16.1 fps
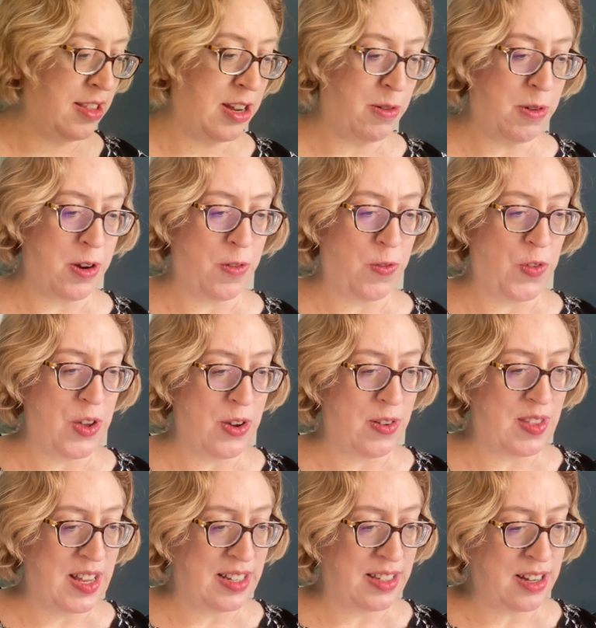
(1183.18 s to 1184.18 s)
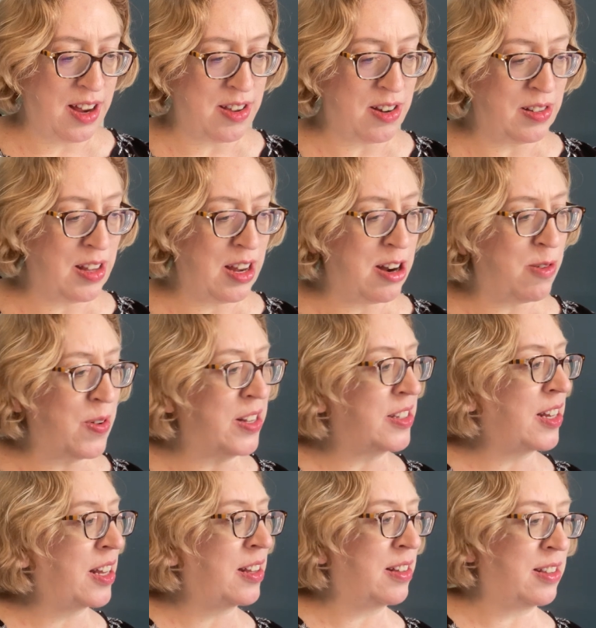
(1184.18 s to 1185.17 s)
there were a few of these other little ones.
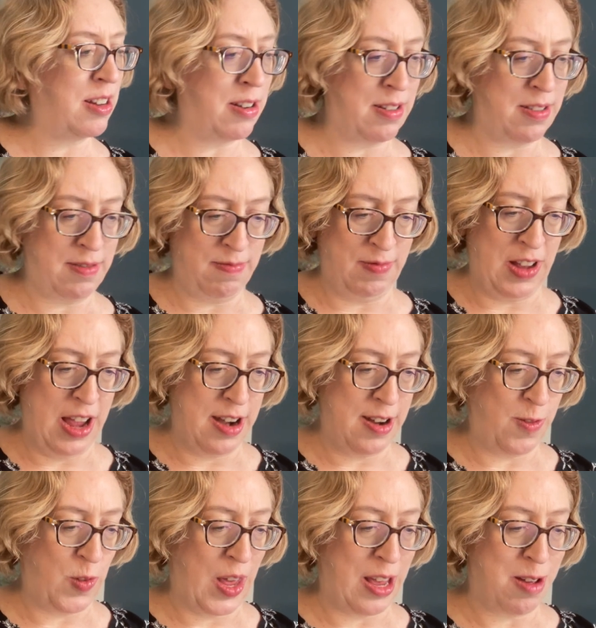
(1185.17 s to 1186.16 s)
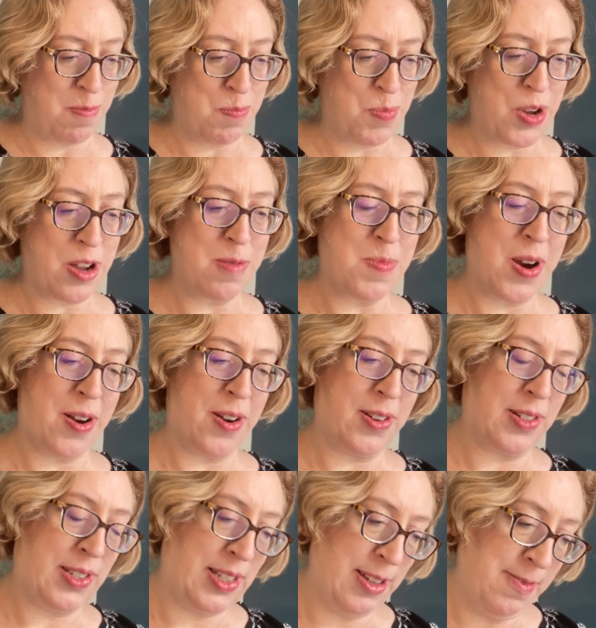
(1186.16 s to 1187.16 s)
They're kind of like
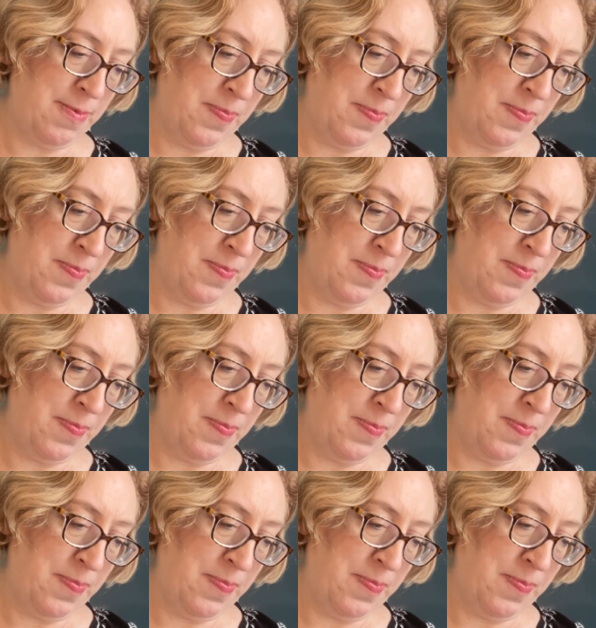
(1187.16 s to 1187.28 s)
bookmarks.